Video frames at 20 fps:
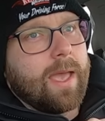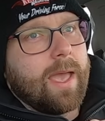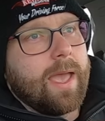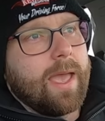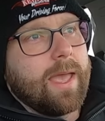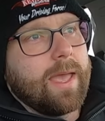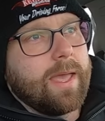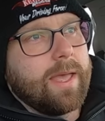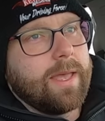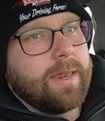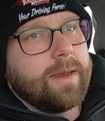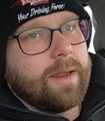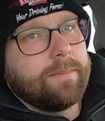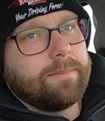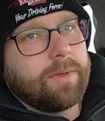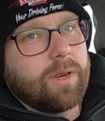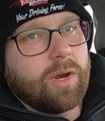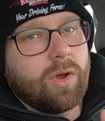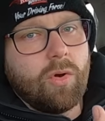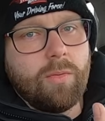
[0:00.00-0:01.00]
and
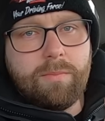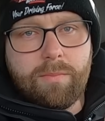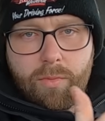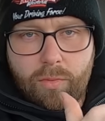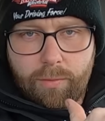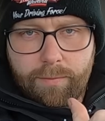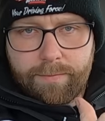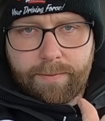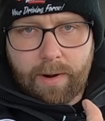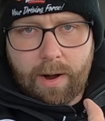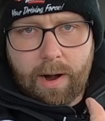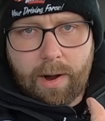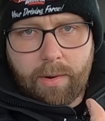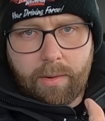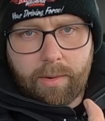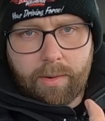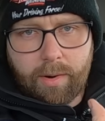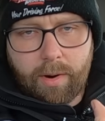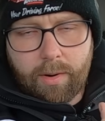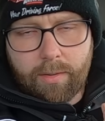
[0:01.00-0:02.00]
I'm gonna go move
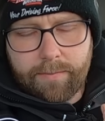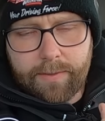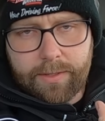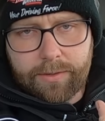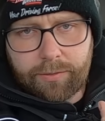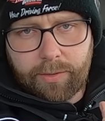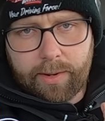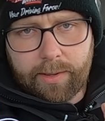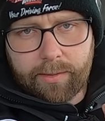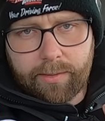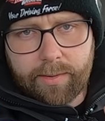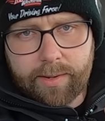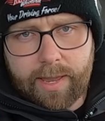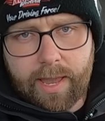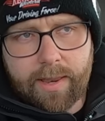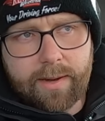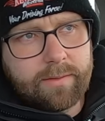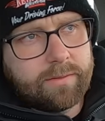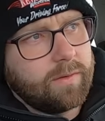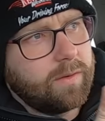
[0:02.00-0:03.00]
our R V trailer
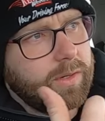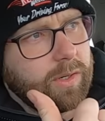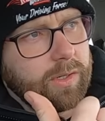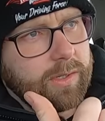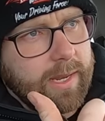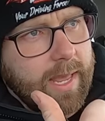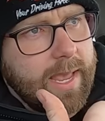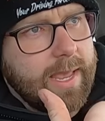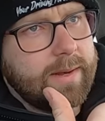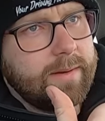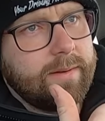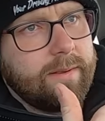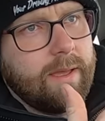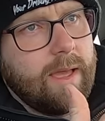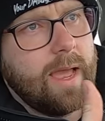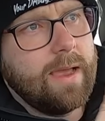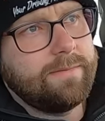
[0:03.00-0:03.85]
again. It's on our land.